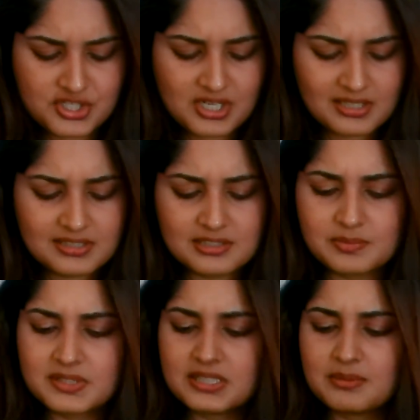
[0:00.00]
Charlotte
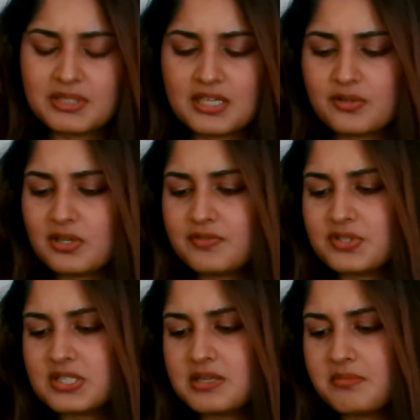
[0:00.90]
Tilbury, I mean, I don't have to
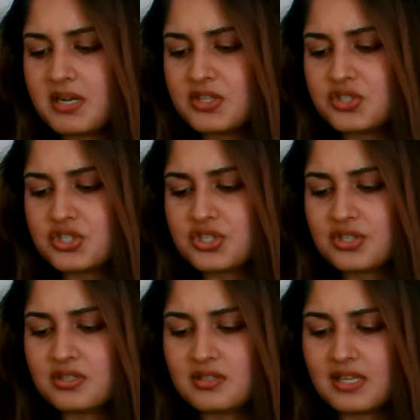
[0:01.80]
say much.
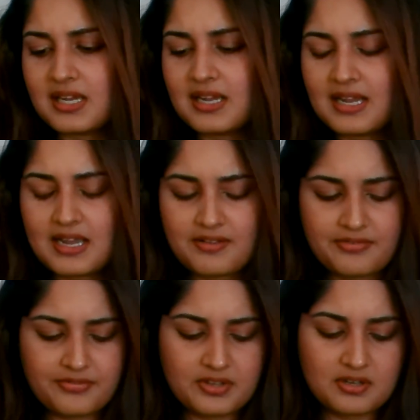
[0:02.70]
Like I have
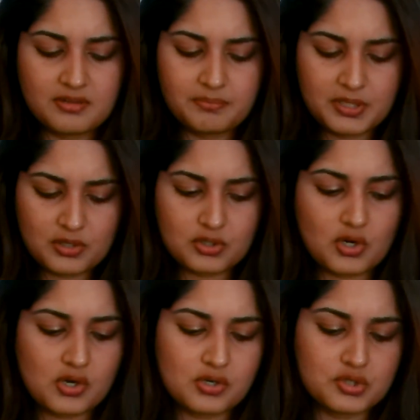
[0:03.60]
the Pillow
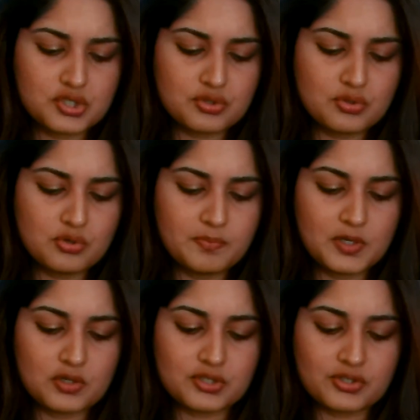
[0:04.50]
Talk 2,
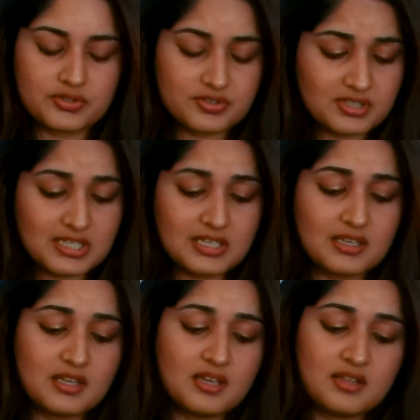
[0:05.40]
Pillow Talk 3,
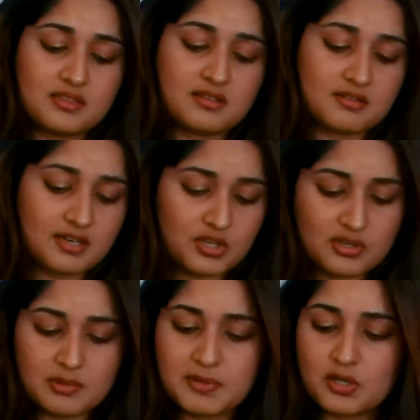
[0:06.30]
the
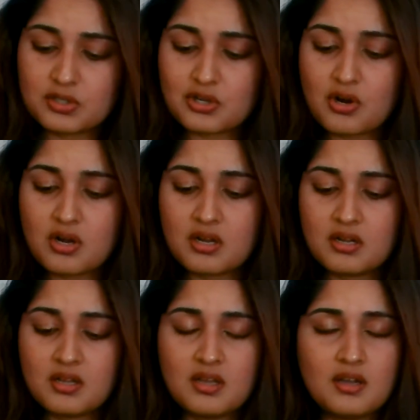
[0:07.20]
regular Pillow Talk.
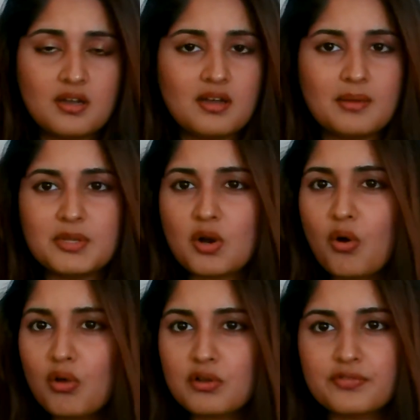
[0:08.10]
I mean,
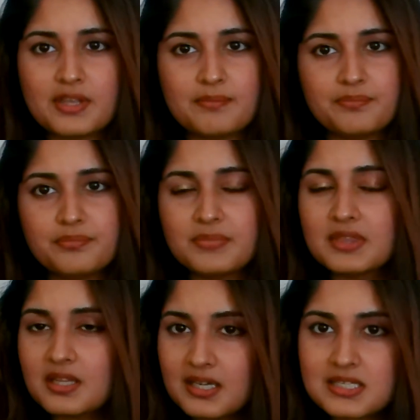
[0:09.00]
all of them.
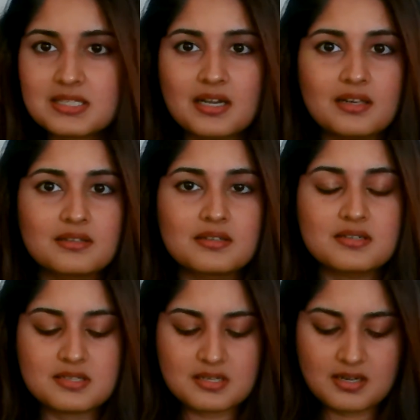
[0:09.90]
Nice
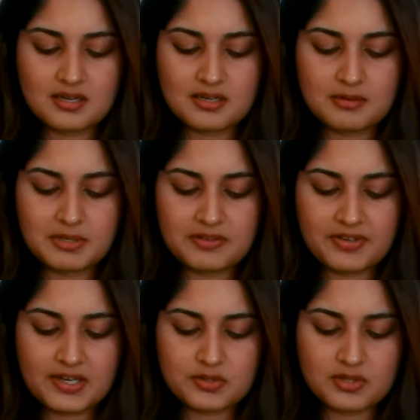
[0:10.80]
colors. Uh, but if I
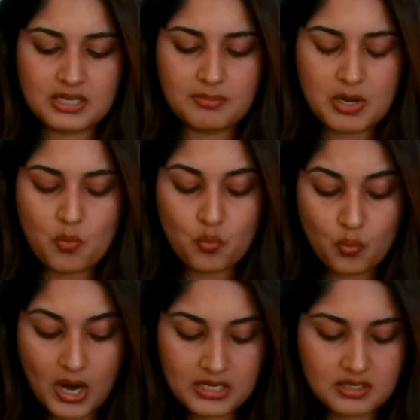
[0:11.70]
had to recommend
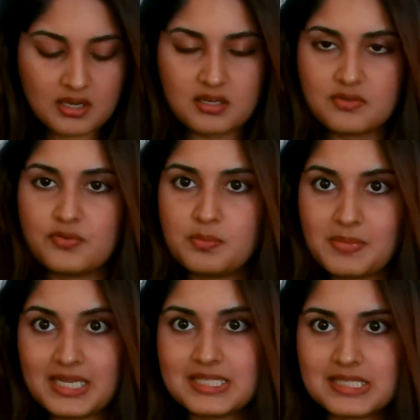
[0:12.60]
one color for
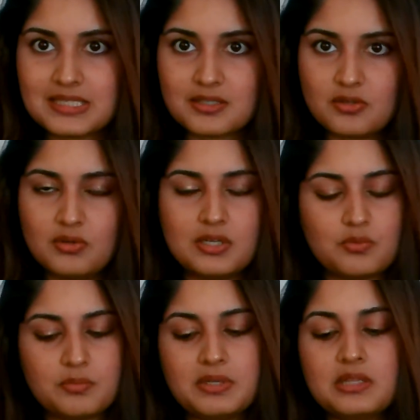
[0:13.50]
my skin tone, it
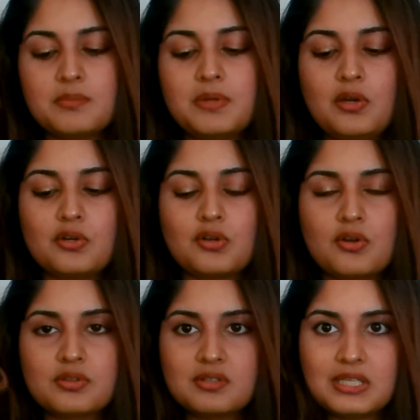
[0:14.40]
would be the Pillow
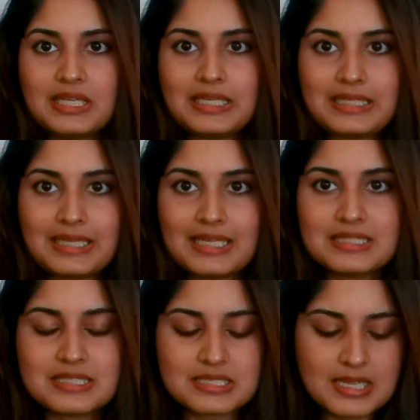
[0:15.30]
Talk 3
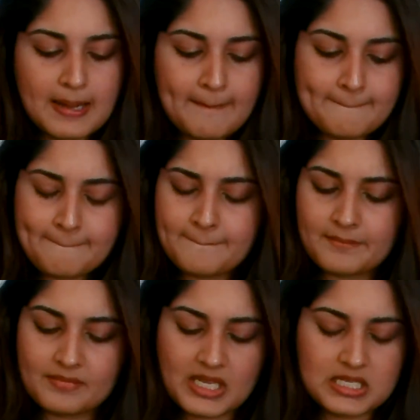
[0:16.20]
Intense.
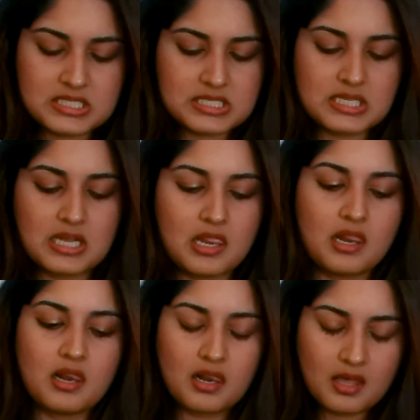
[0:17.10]
It's a
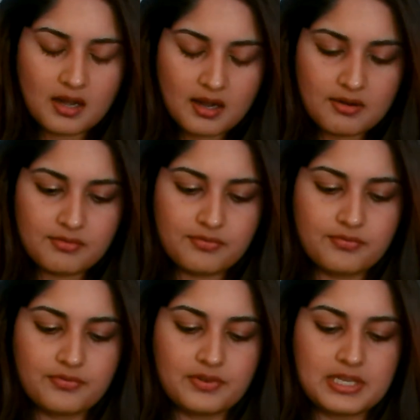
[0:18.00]

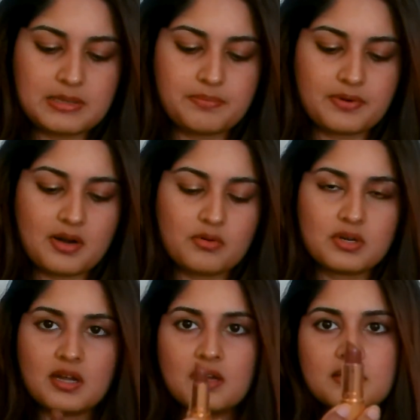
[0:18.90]
lovely brown
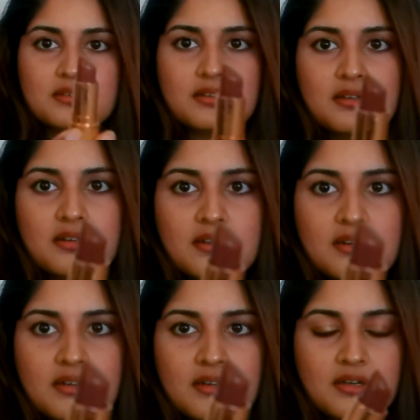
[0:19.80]
color.
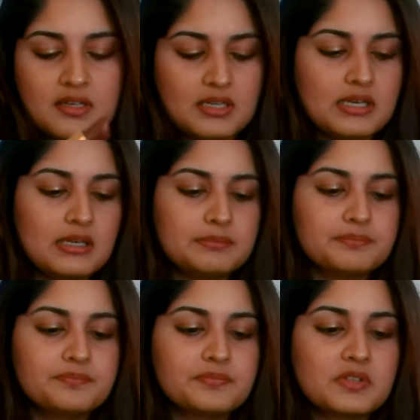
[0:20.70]

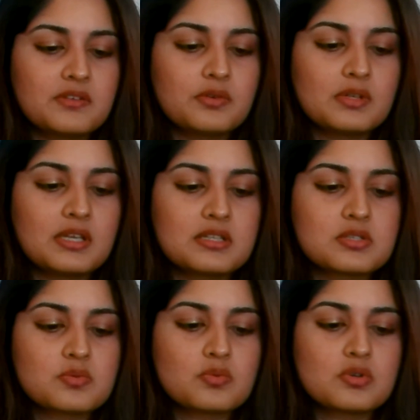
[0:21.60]
Um, give you a light
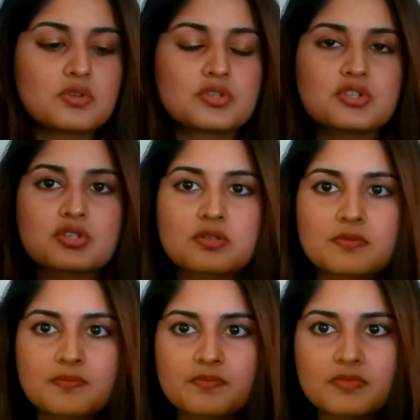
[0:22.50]
swatch
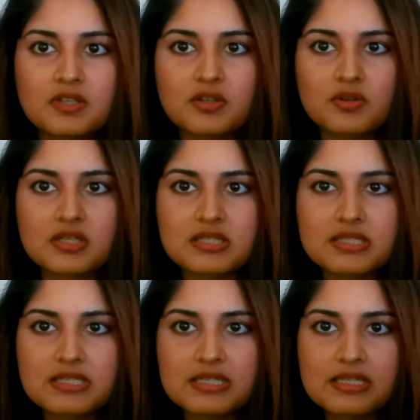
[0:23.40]
like you can
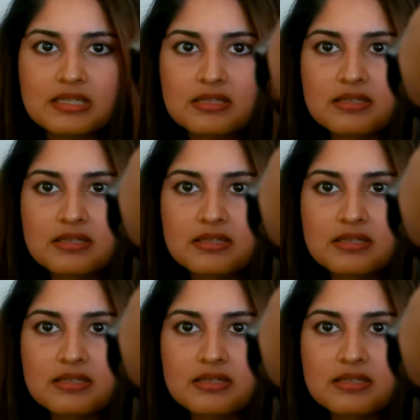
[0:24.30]
see